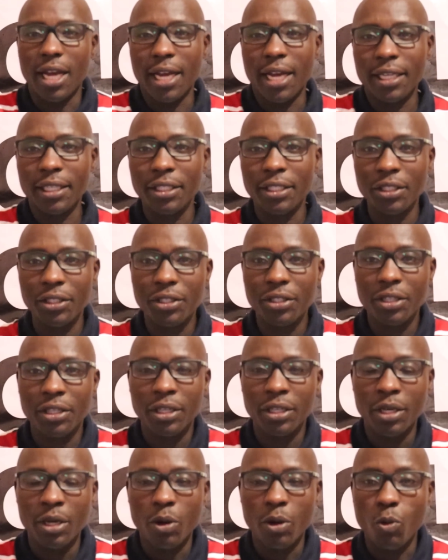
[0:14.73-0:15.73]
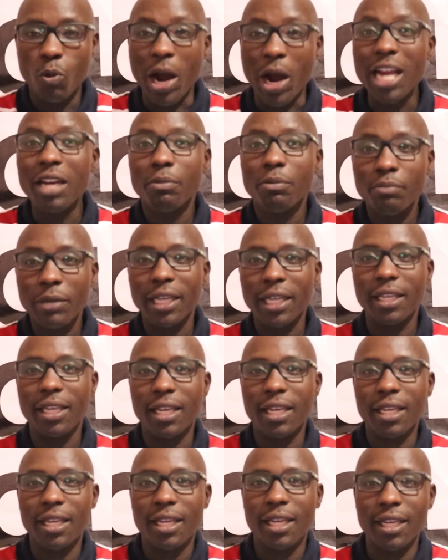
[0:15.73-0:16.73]
And while
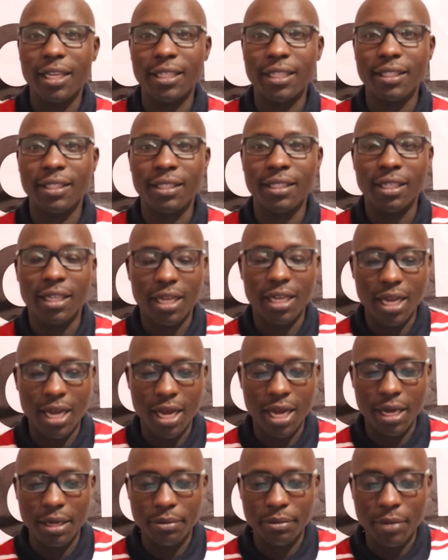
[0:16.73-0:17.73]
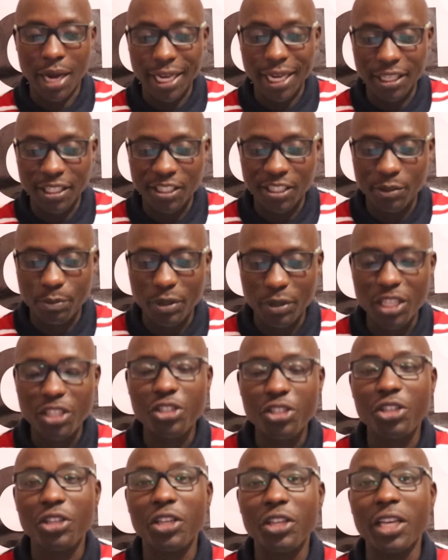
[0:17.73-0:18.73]
making his uh, maiden
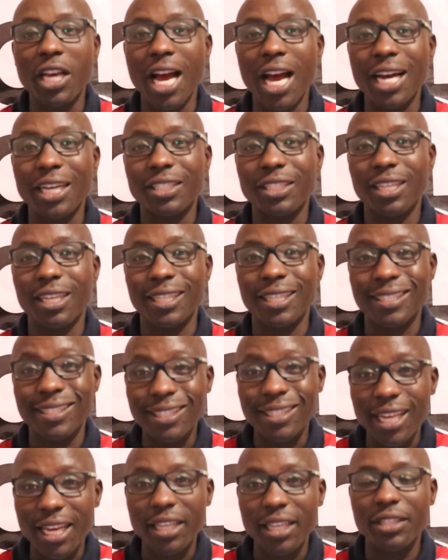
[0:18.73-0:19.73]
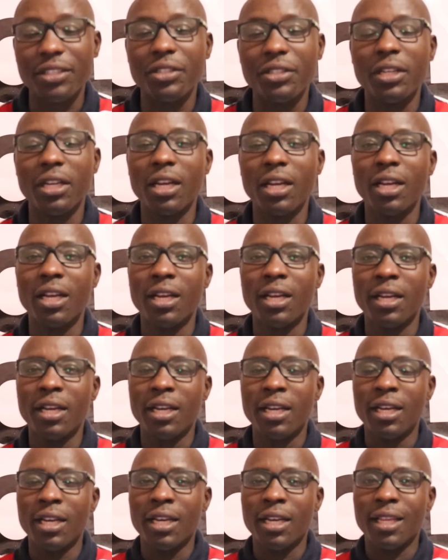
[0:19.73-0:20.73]
speech, he actually said
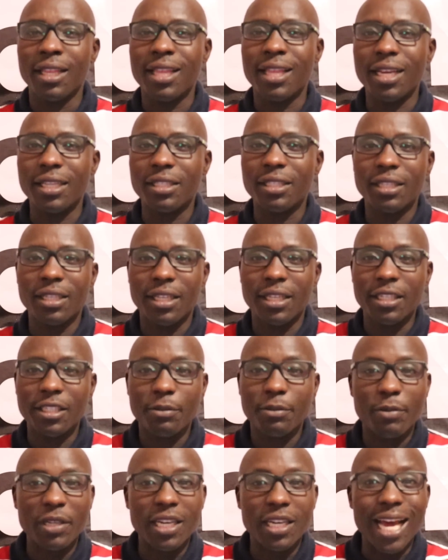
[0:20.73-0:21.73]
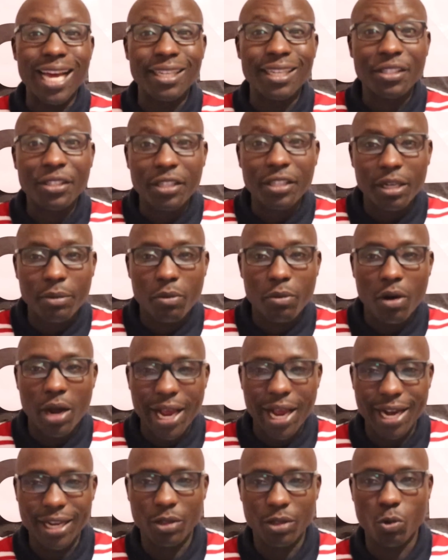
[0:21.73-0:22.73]
that he's been unstable
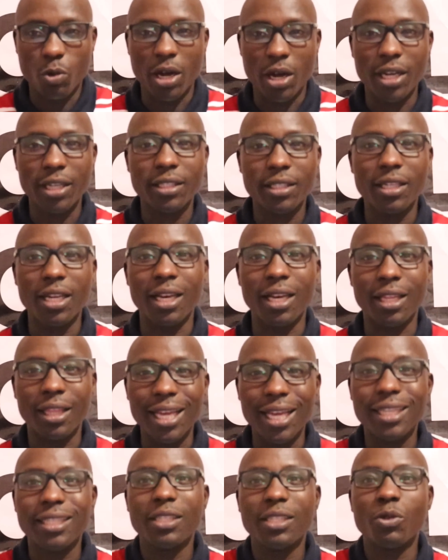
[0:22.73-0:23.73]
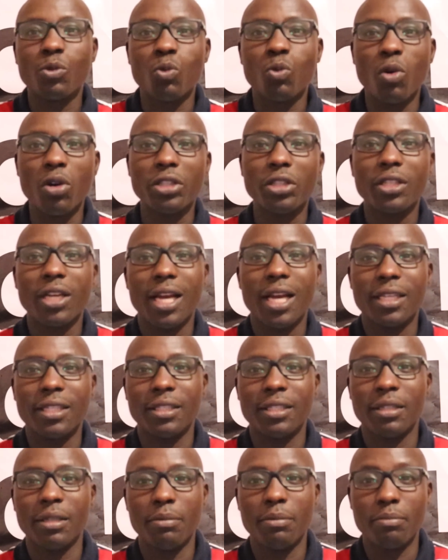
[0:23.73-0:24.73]
health-wise and that is what
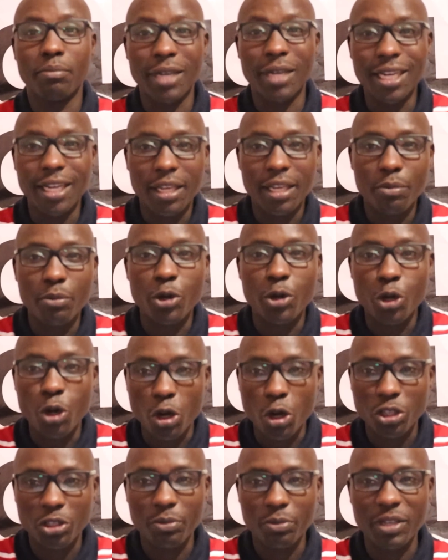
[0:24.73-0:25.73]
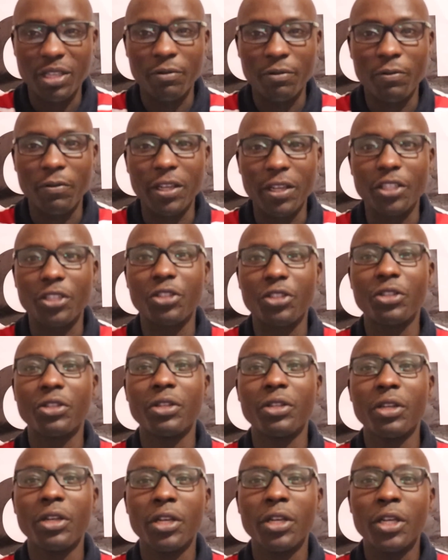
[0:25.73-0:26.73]
has made him not being
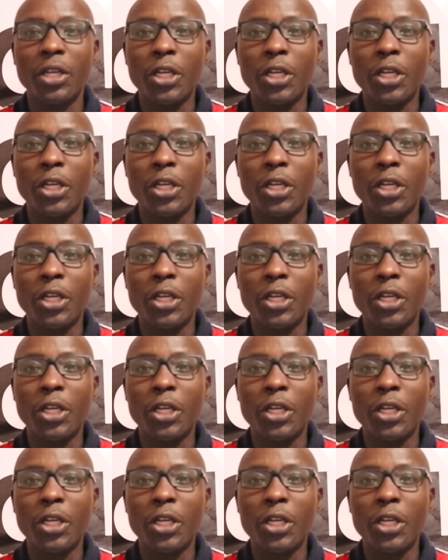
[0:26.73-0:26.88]
fit